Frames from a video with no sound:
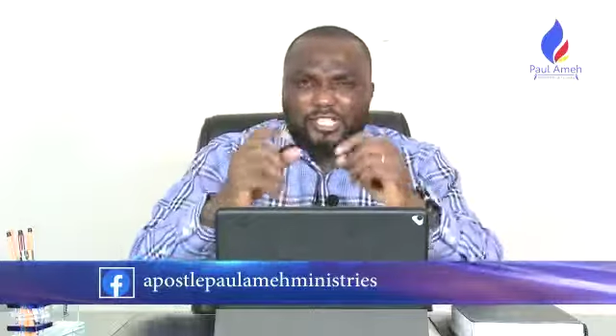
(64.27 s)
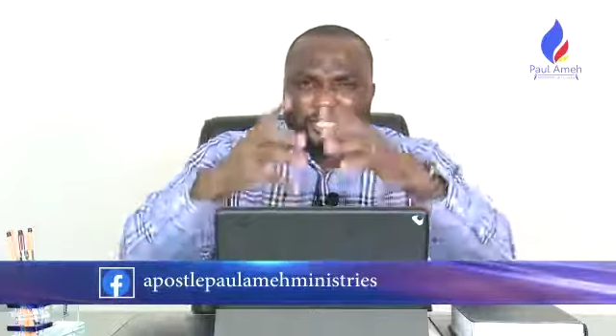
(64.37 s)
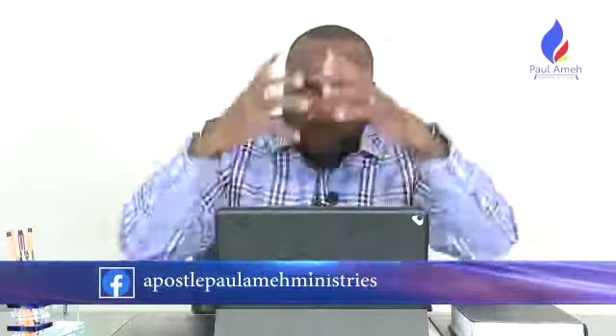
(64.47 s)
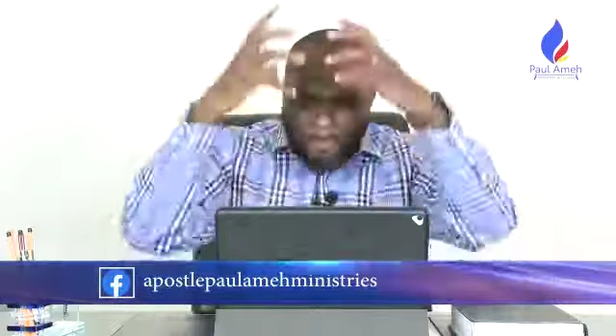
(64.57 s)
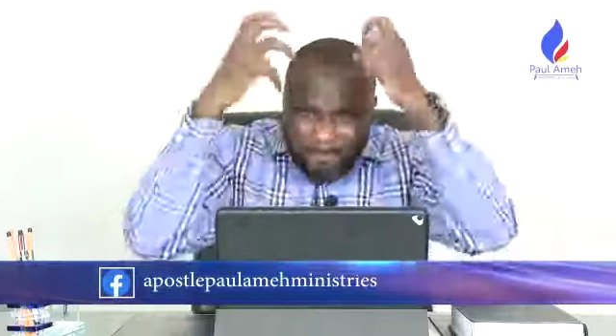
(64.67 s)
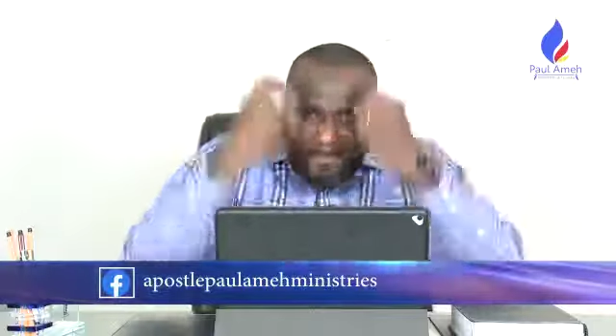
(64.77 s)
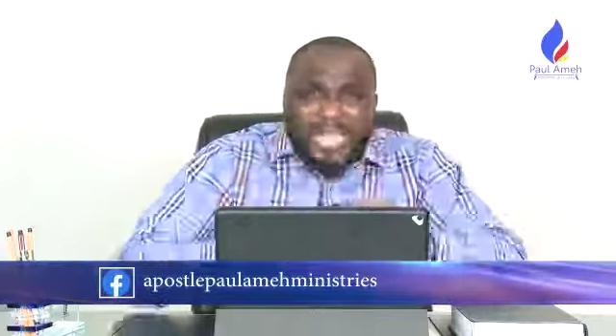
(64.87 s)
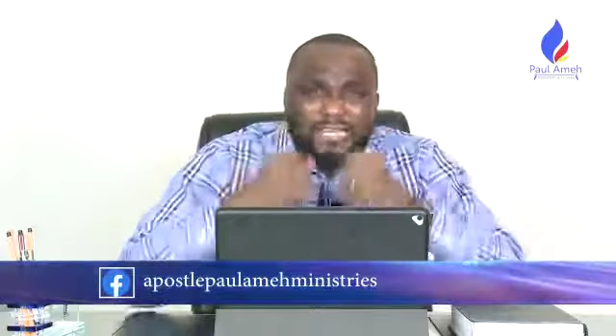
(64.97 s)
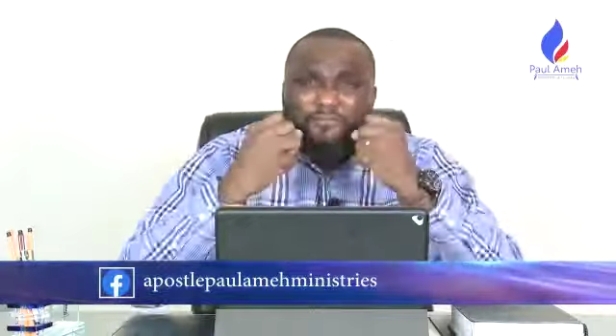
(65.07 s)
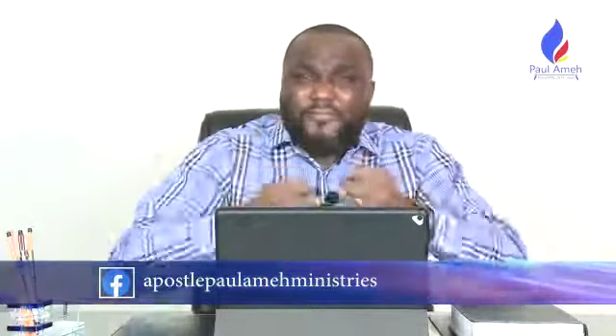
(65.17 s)
shall
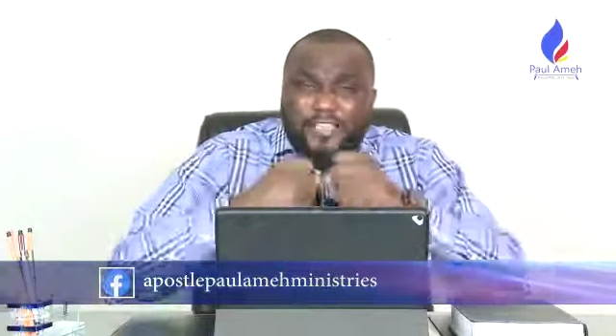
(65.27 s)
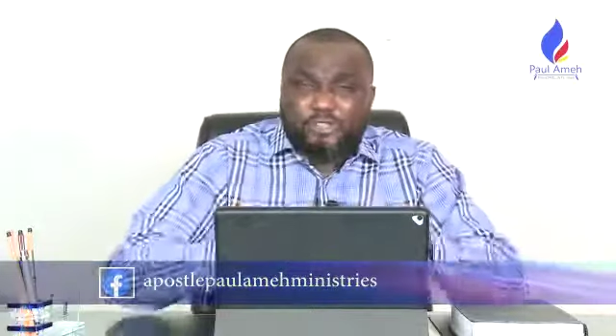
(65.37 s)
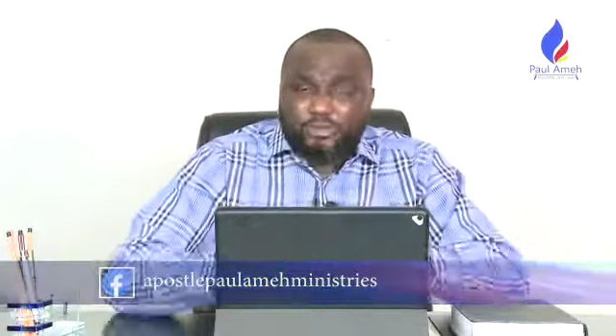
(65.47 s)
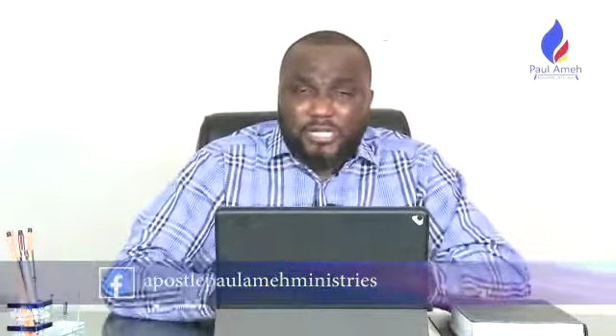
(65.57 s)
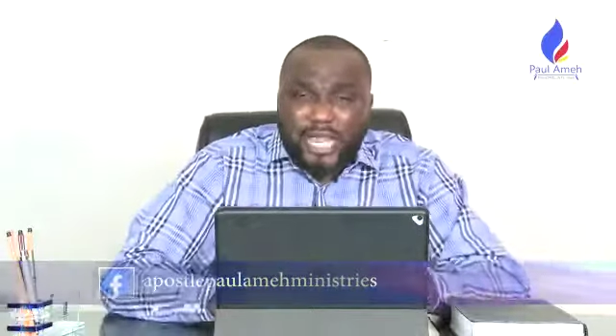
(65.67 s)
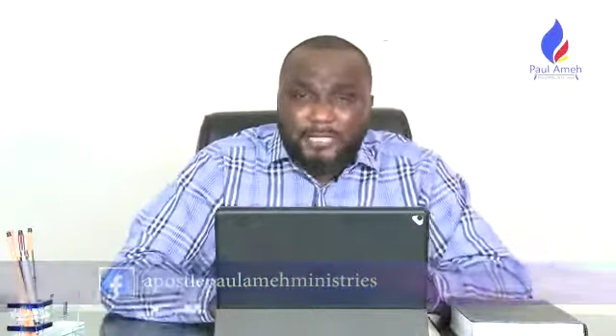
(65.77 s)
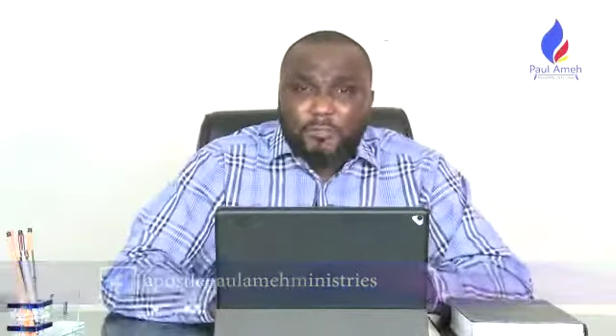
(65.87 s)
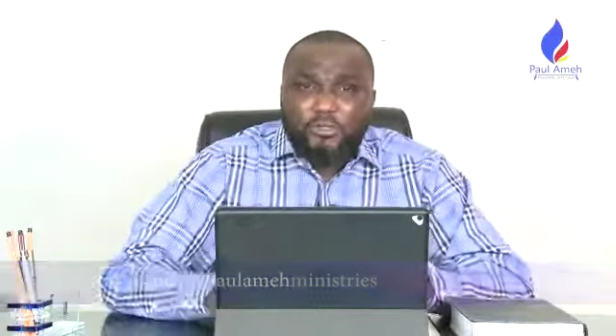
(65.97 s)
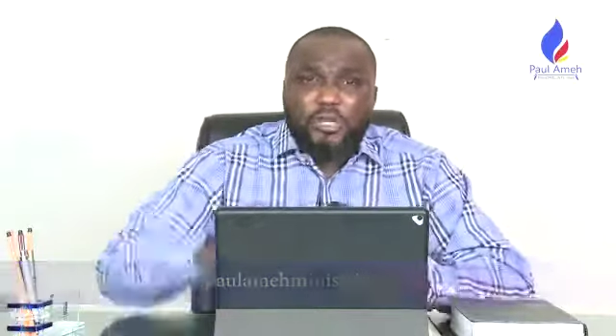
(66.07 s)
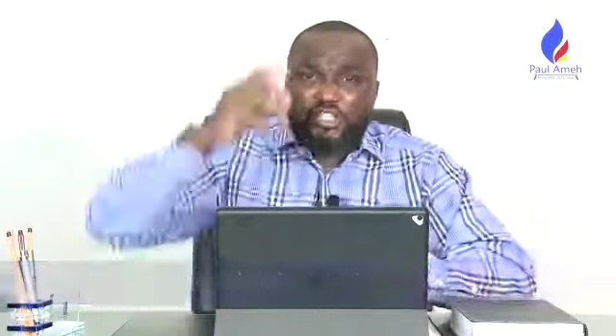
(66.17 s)
manifest today.
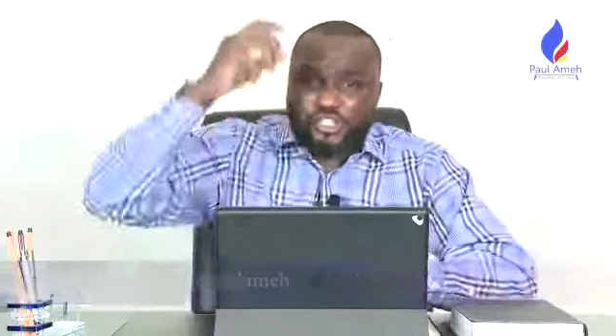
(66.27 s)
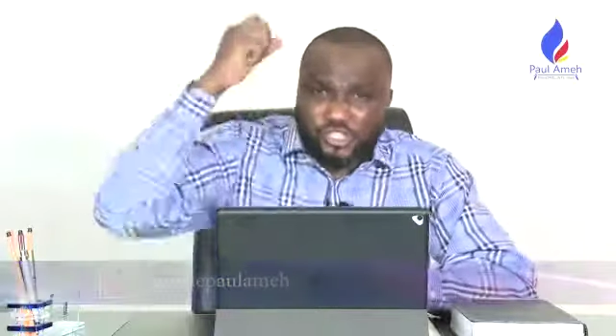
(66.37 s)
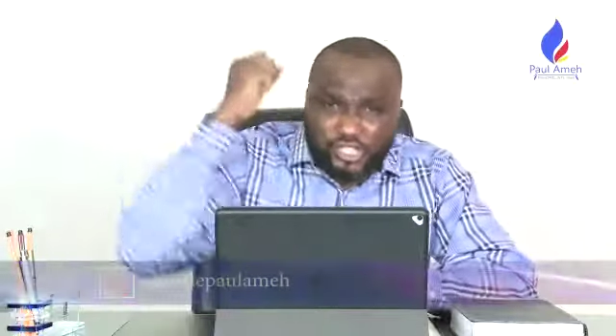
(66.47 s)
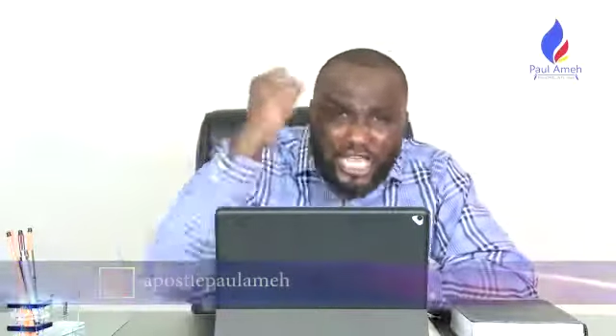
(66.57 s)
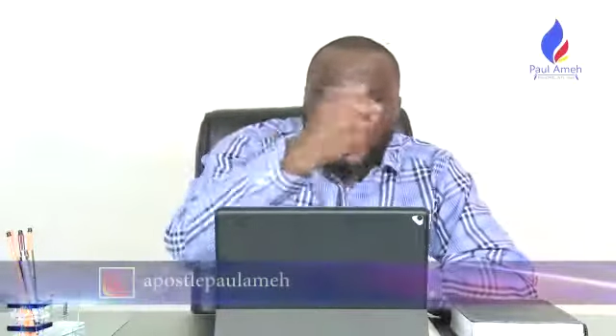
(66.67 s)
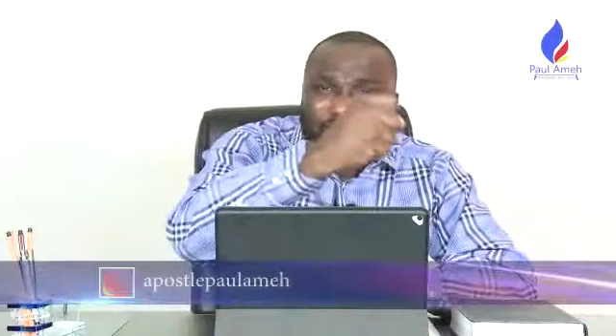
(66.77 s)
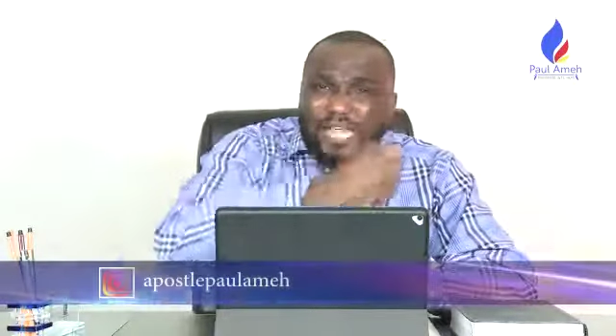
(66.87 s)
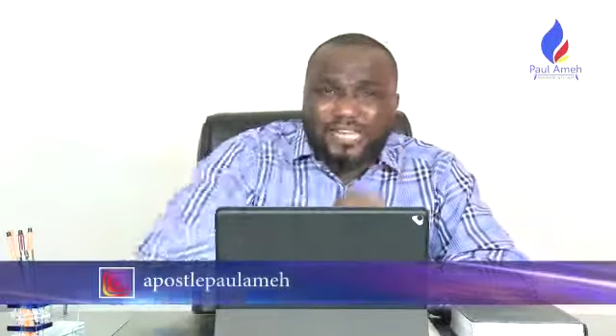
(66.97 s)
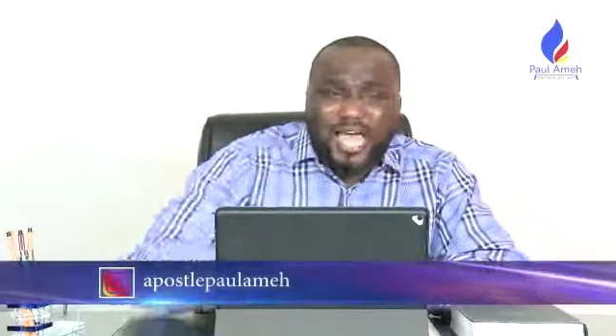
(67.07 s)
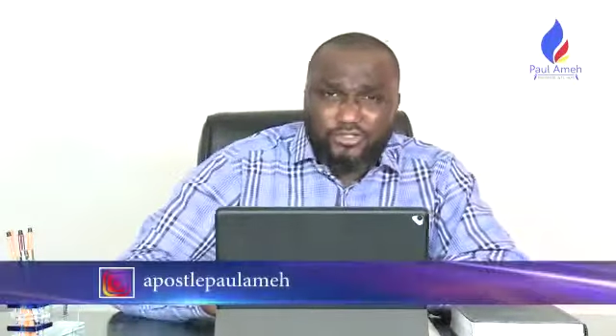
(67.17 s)
Receive
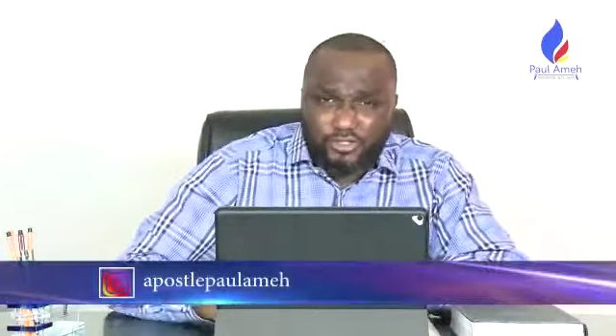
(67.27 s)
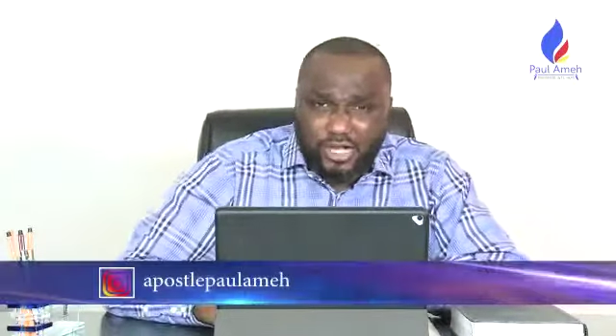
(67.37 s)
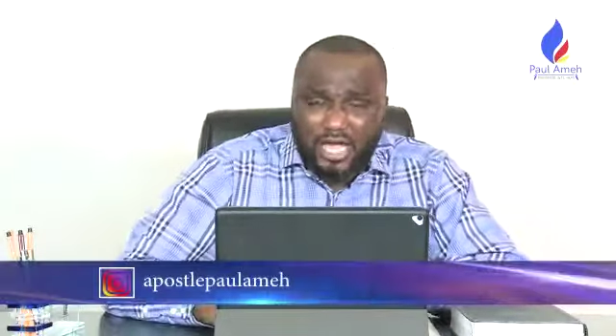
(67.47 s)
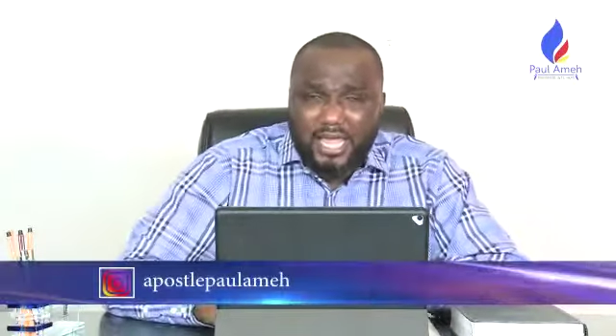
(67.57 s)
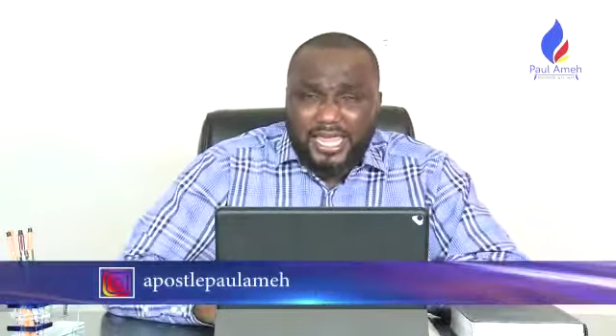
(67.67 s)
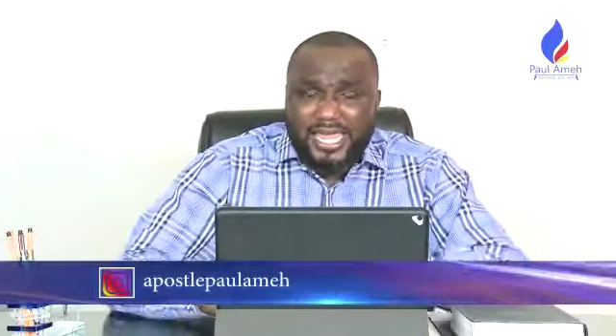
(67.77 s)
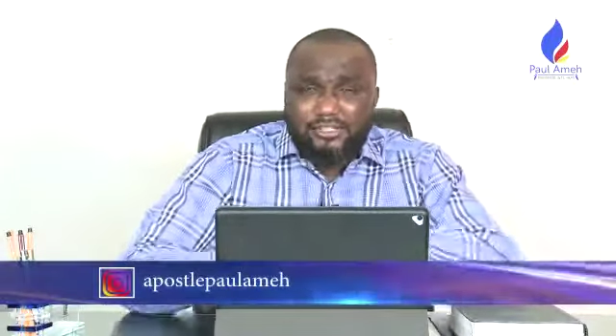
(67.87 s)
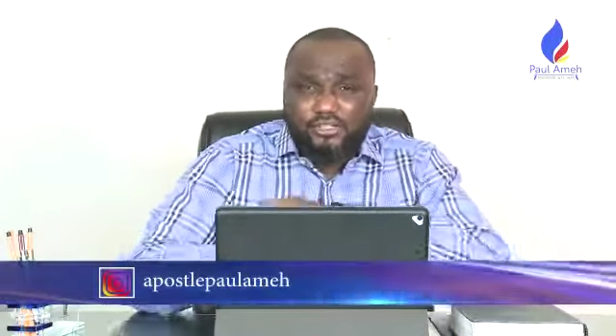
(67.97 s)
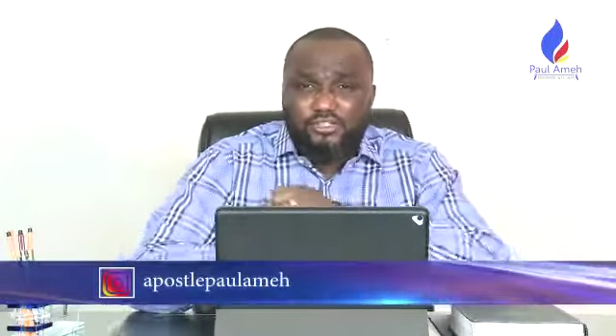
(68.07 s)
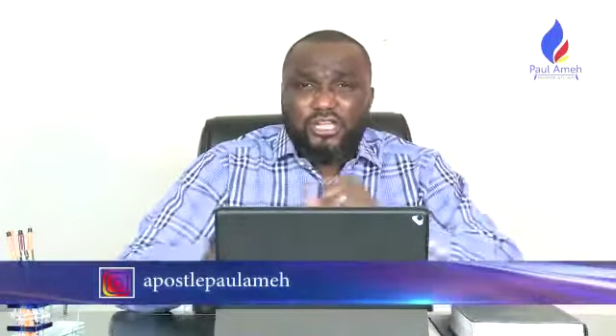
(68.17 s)
that answer
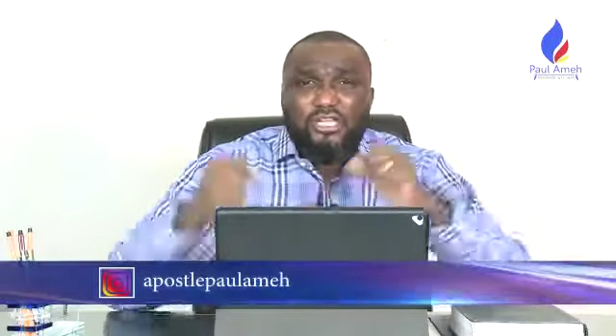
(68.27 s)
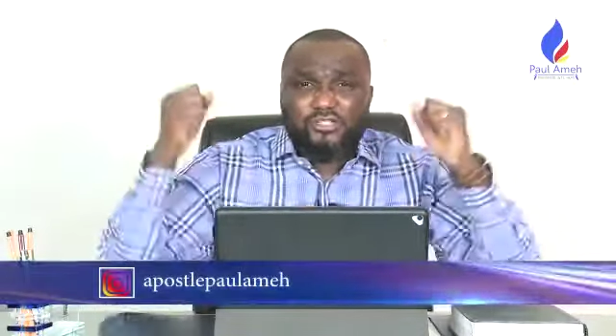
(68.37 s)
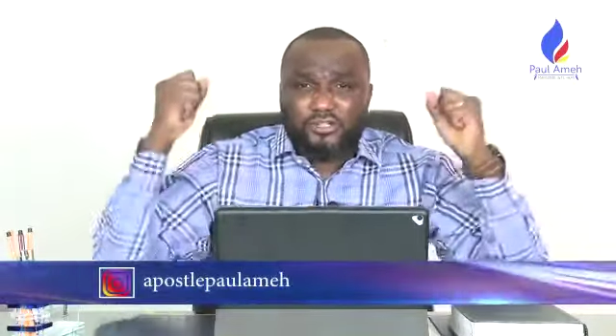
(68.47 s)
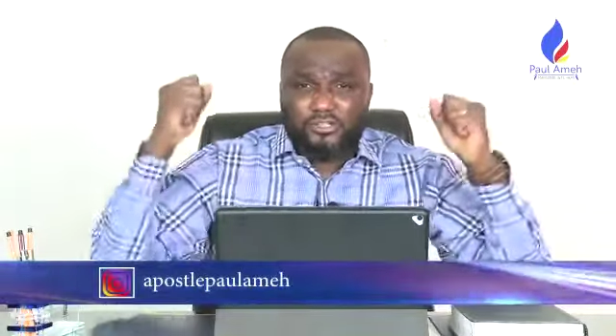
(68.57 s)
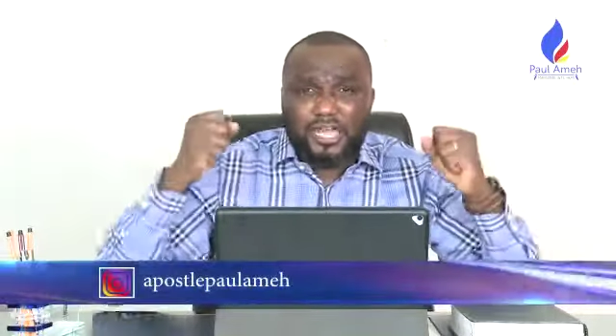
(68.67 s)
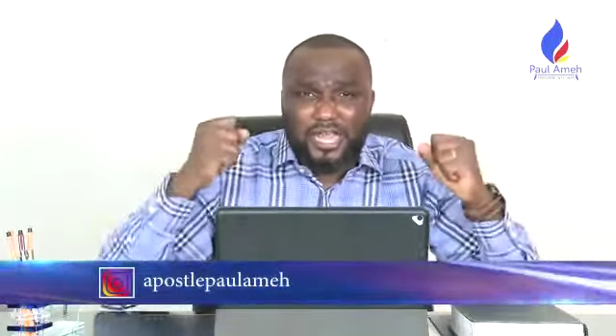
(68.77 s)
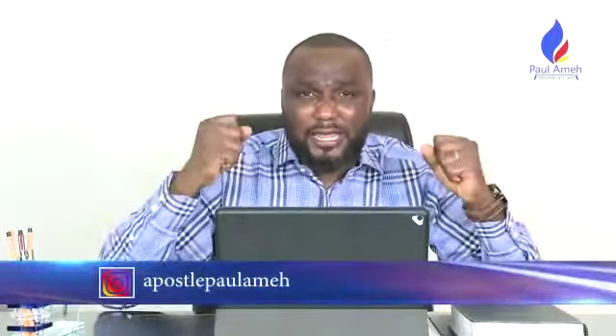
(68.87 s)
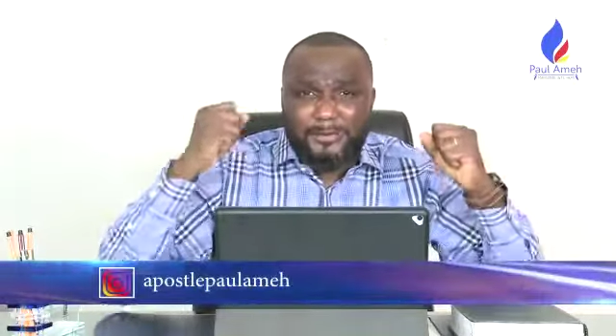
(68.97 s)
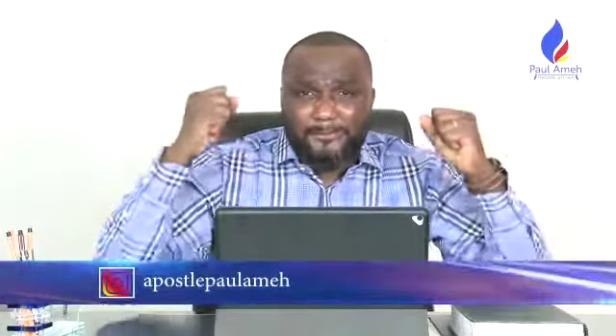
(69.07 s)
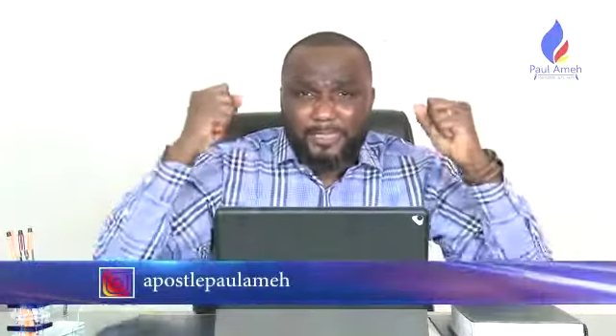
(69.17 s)
in Jesus' name.